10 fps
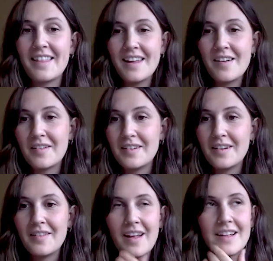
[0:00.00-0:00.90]
I think on
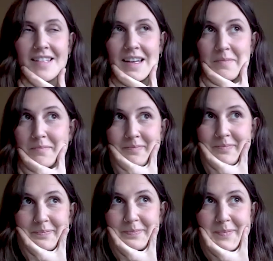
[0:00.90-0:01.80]
on that same
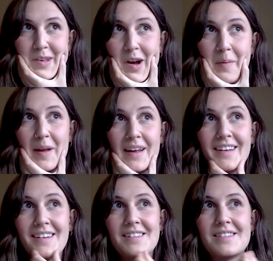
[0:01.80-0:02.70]

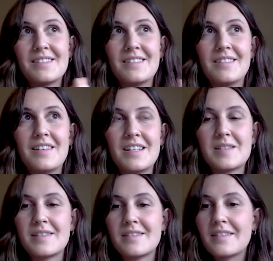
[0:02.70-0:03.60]
topic is
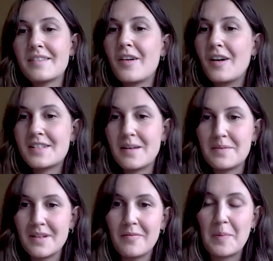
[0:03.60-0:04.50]
this
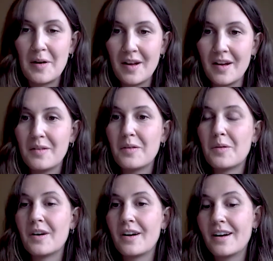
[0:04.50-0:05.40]
concept of burnout
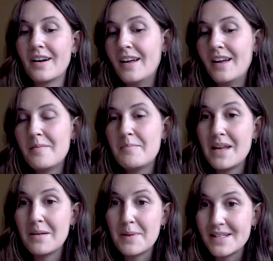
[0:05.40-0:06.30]
or
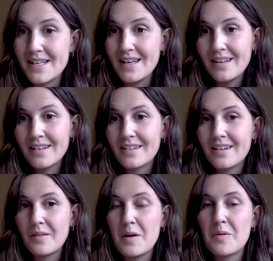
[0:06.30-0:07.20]
being busy
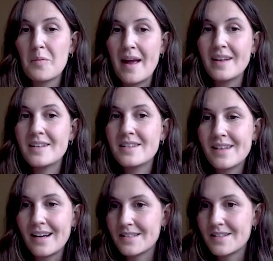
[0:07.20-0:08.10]
we
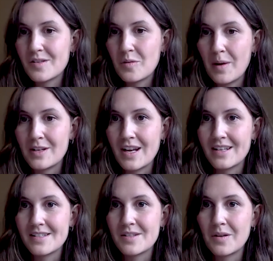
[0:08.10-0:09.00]
romanticize it so much
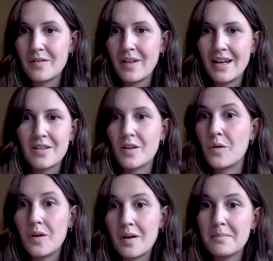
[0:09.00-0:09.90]
as sort of like the
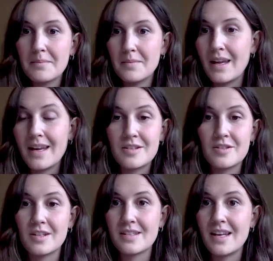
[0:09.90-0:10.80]
norm. Like it's
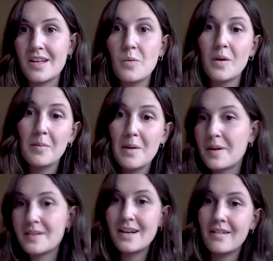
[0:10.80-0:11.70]
just like you will be
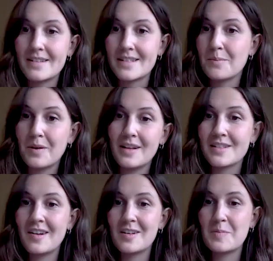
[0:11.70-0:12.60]
burnt out at some point
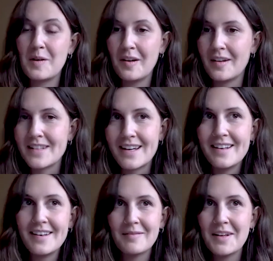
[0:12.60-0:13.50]
as an entrepreneur. It's
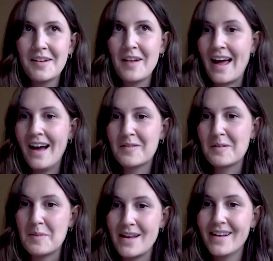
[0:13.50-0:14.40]
like, well, you don't have
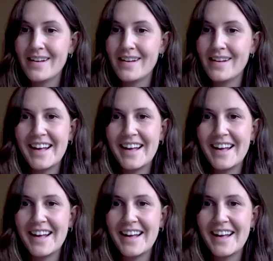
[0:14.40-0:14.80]
to be.